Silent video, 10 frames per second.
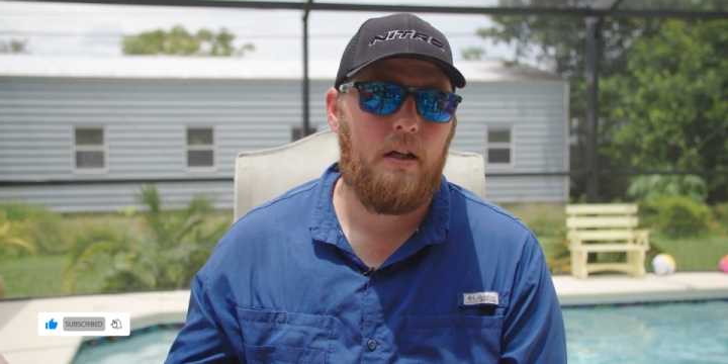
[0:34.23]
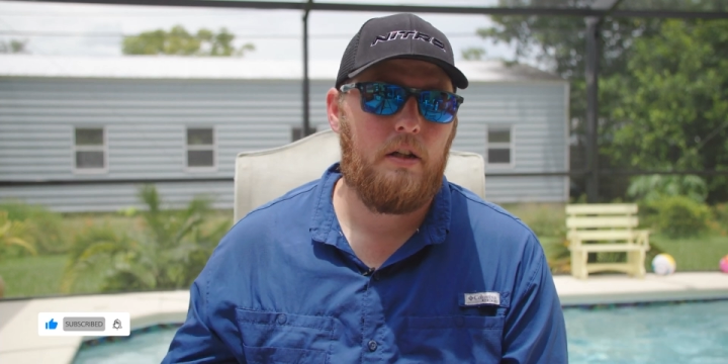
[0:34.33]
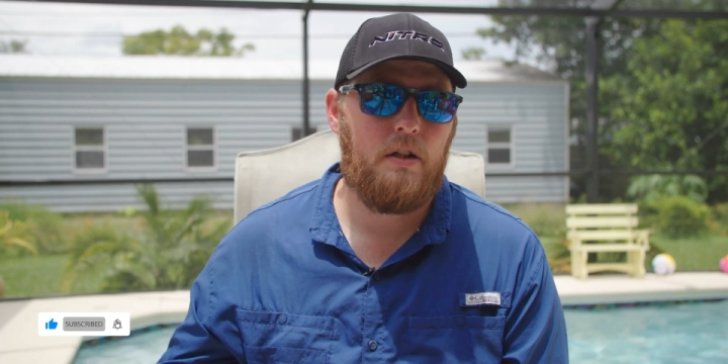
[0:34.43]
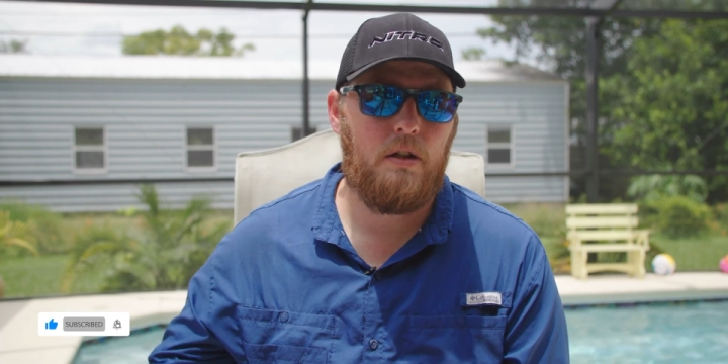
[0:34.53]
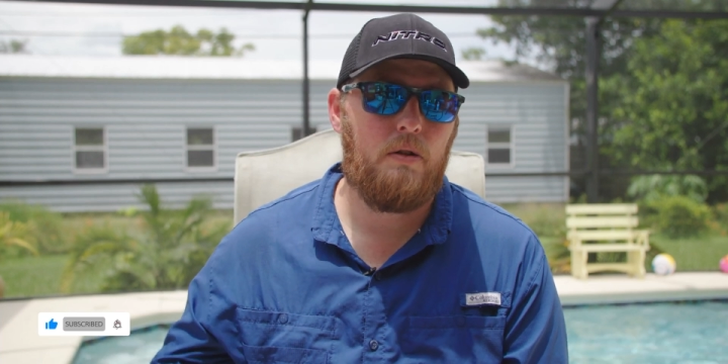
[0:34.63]

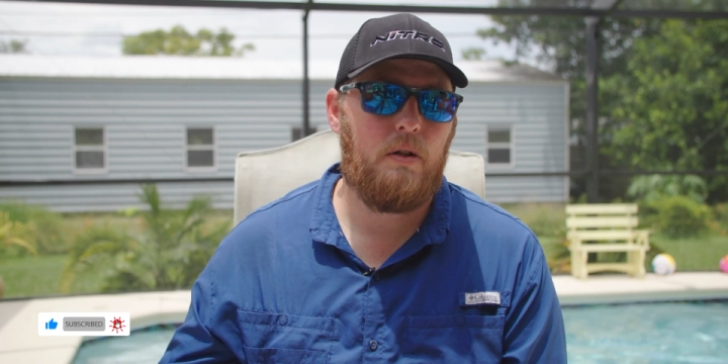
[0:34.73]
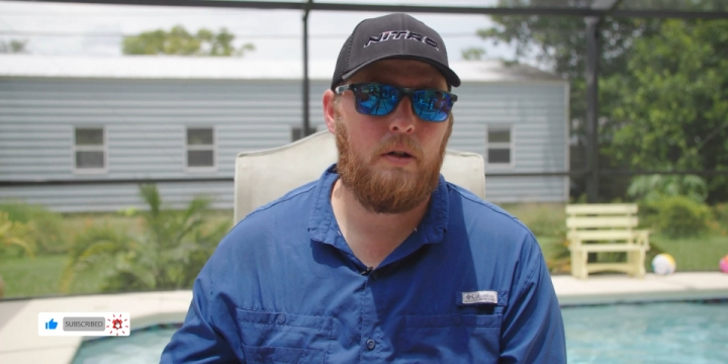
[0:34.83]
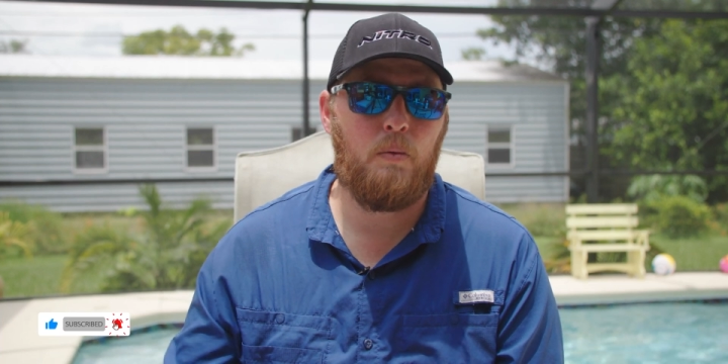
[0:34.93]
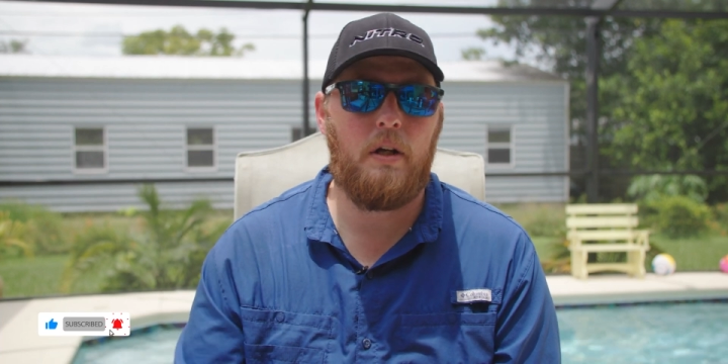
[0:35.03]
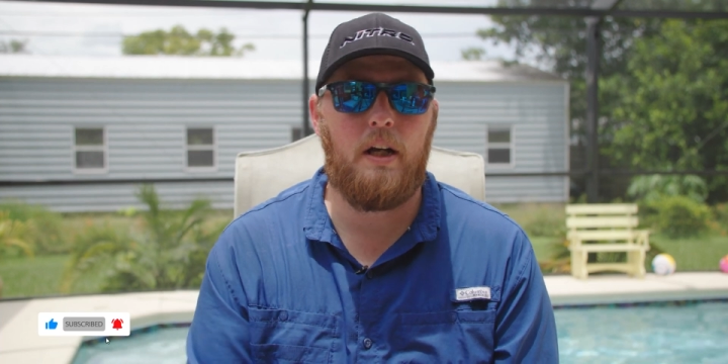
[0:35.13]

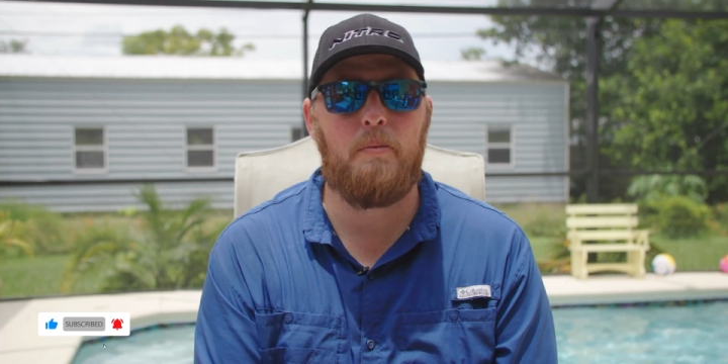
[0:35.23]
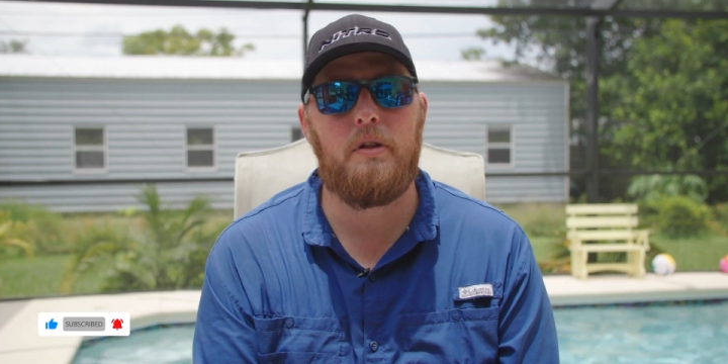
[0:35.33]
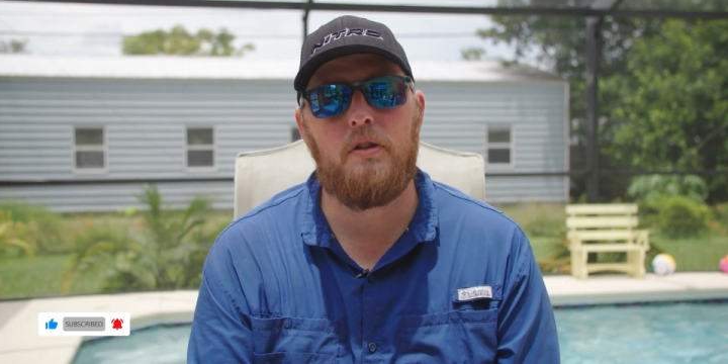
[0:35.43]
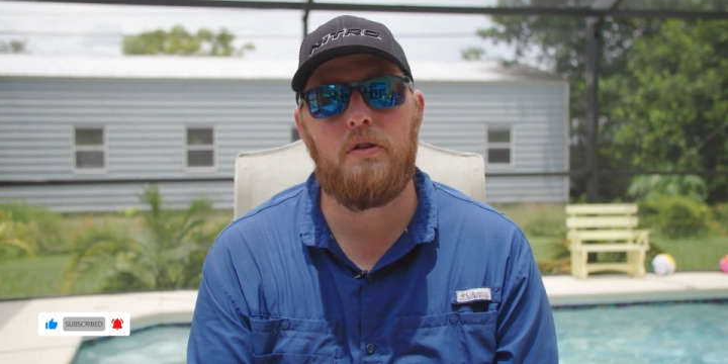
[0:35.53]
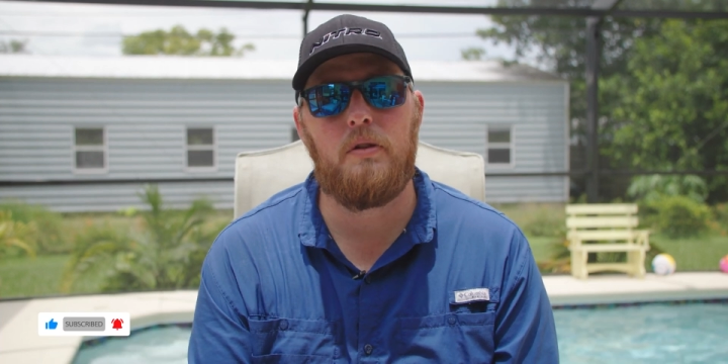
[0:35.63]
and what I've
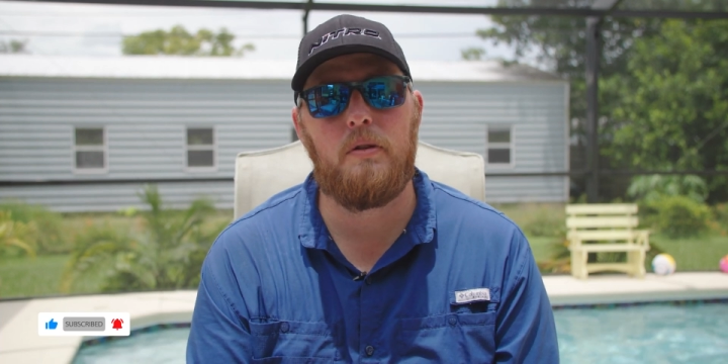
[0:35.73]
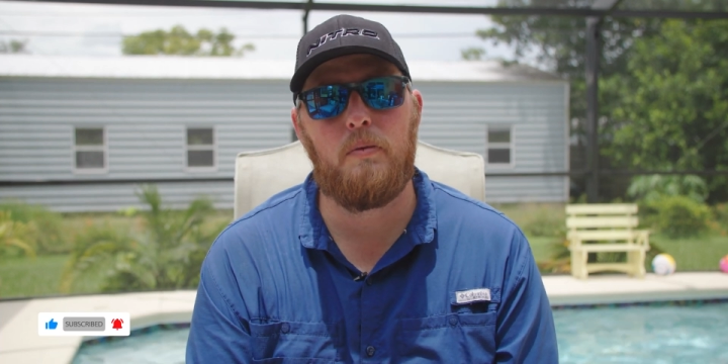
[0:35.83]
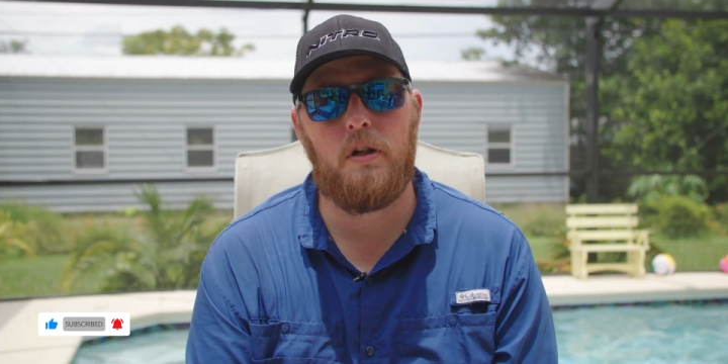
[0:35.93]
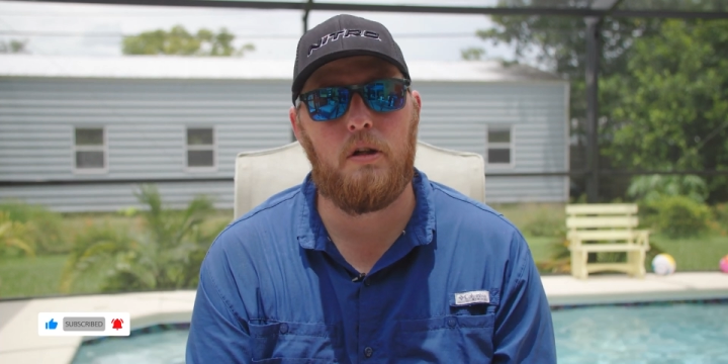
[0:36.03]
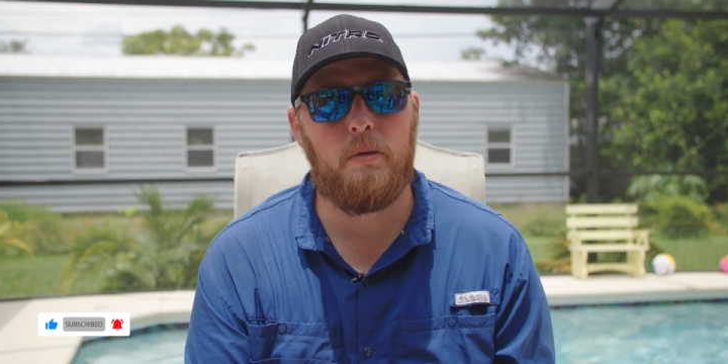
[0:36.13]
been doing
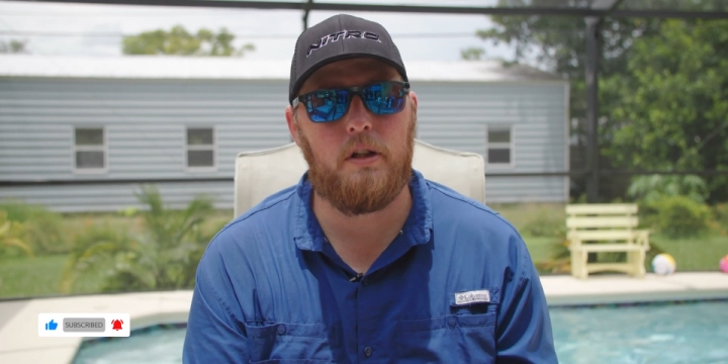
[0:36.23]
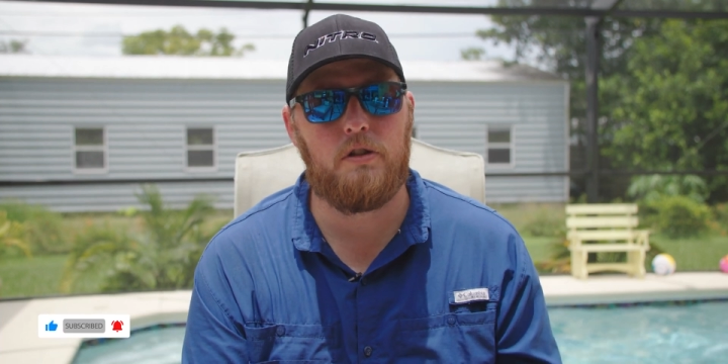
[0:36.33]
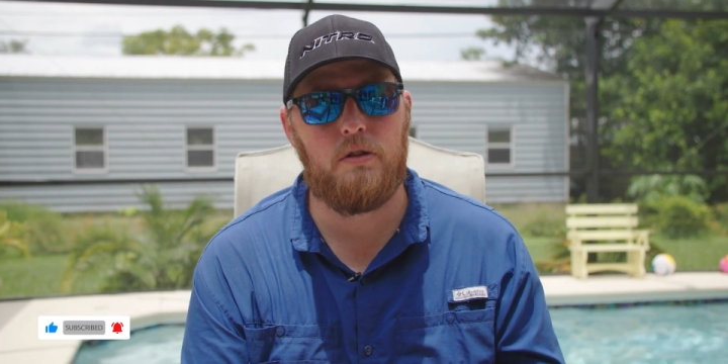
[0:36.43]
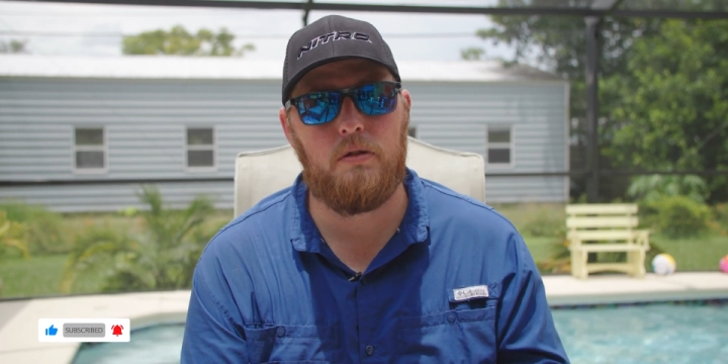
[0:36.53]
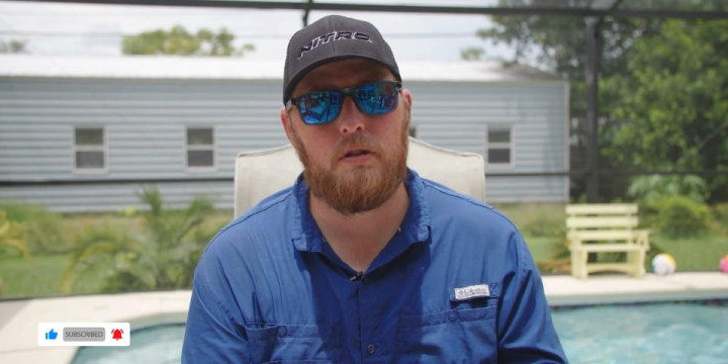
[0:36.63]
with all my
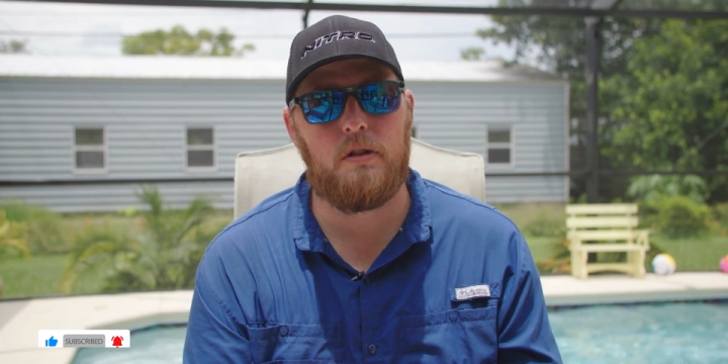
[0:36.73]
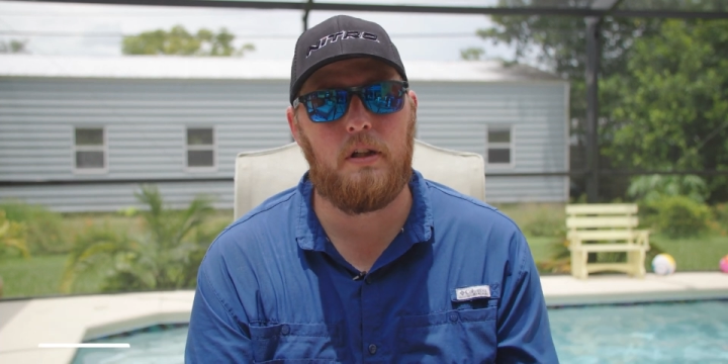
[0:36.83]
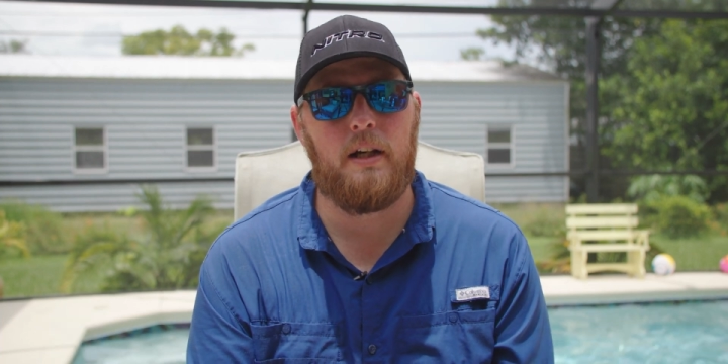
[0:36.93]
shoots.